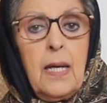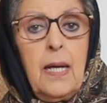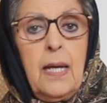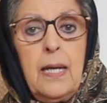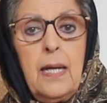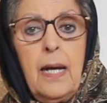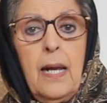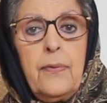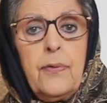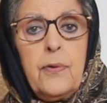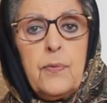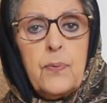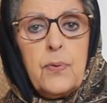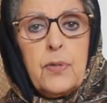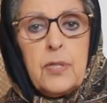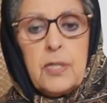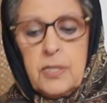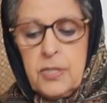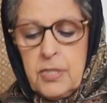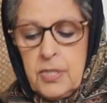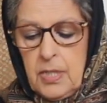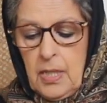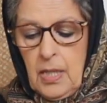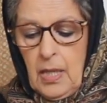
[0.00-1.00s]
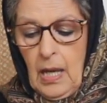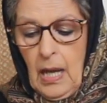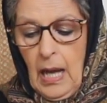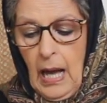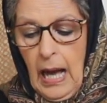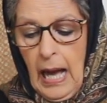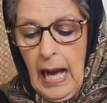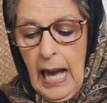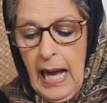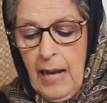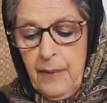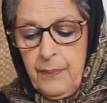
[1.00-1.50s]
In other words,
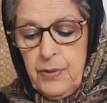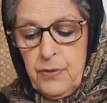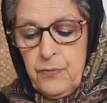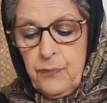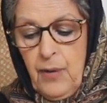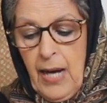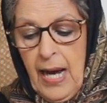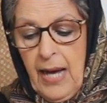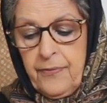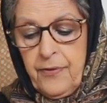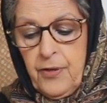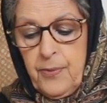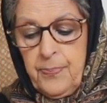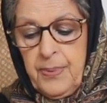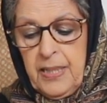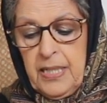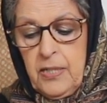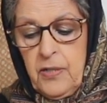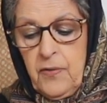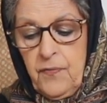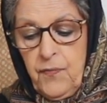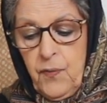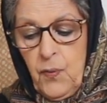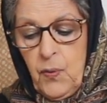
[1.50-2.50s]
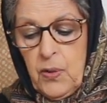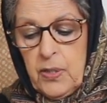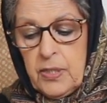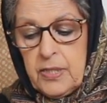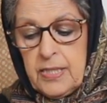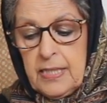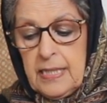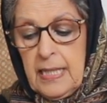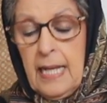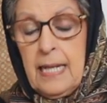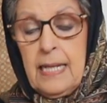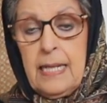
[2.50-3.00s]
I would rather be
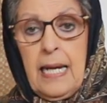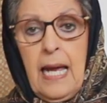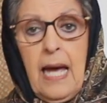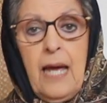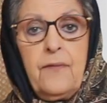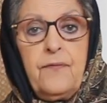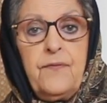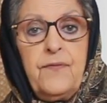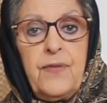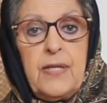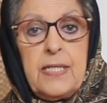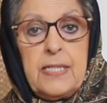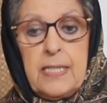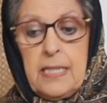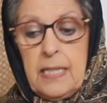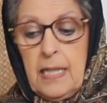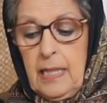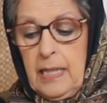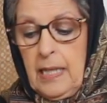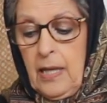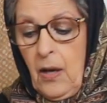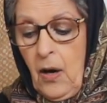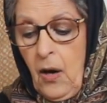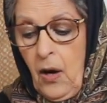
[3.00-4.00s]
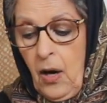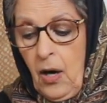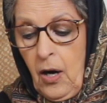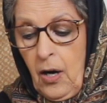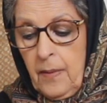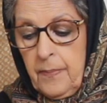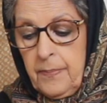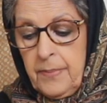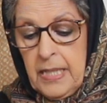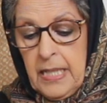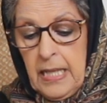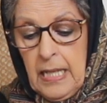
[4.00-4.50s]
divorced and not physically
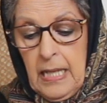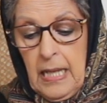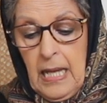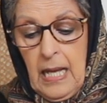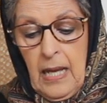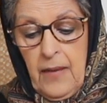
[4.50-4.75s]
harmed